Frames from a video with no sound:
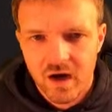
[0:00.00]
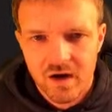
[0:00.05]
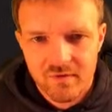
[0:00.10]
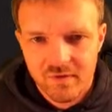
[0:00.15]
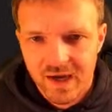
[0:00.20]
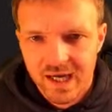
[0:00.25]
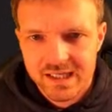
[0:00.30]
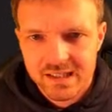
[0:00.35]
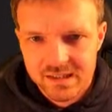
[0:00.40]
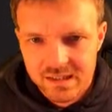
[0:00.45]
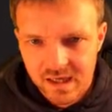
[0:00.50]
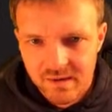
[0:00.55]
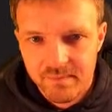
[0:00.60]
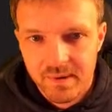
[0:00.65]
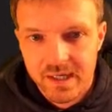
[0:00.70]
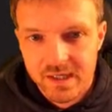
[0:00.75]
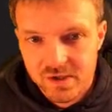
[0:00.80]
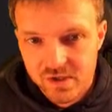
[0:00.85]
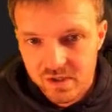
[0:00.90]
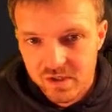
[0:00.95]
I've had a
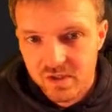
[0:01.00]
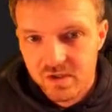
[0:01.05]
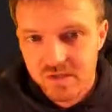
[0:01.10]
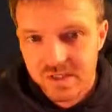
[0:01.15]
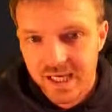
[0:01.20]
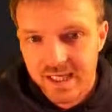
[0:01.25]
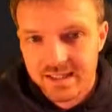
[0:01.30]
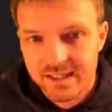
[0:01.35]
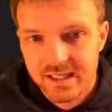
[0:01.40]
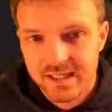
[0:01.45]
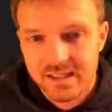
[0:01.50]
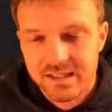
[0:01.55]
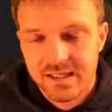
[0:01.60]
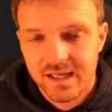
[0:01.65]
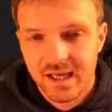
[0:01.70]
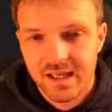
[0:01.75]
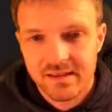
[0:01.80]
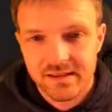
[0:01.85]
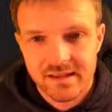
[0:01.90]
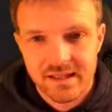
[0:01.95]
patient who's had this,
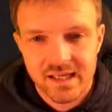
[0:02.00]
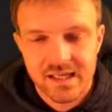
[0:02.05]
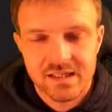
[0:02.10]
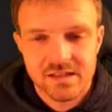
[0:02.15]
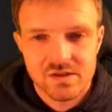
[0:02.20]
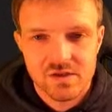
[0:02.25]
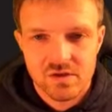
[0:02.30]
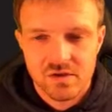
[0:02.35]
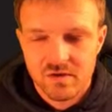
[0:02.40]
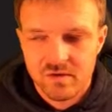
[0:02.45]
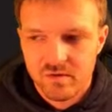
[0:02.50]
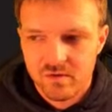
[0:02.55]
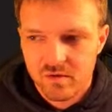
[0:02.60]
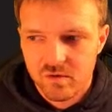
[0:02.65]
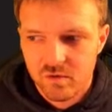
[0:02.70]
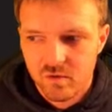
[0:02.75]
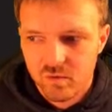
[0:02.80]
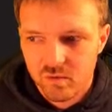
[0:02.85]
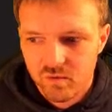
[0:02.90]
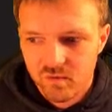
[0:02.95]
and things
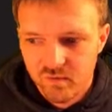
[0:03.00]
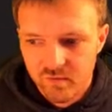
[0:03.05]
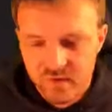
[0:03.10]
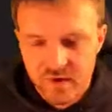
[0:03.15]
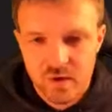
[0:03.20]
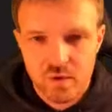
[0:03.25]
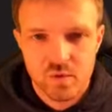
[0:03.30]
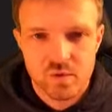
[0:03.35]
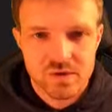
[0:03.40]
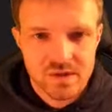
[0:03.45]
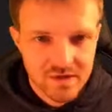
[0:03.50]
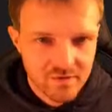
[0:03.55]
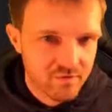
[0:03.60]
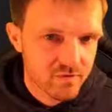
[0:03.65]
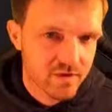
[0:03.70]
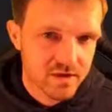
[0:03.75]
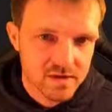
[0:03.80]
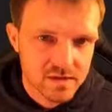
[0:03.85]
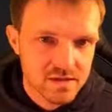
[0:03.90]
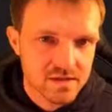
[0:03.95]
feel
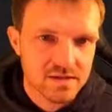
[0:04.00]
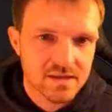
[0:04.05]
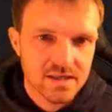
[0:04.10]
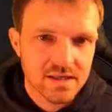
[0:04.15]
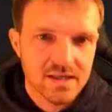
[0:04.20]
different.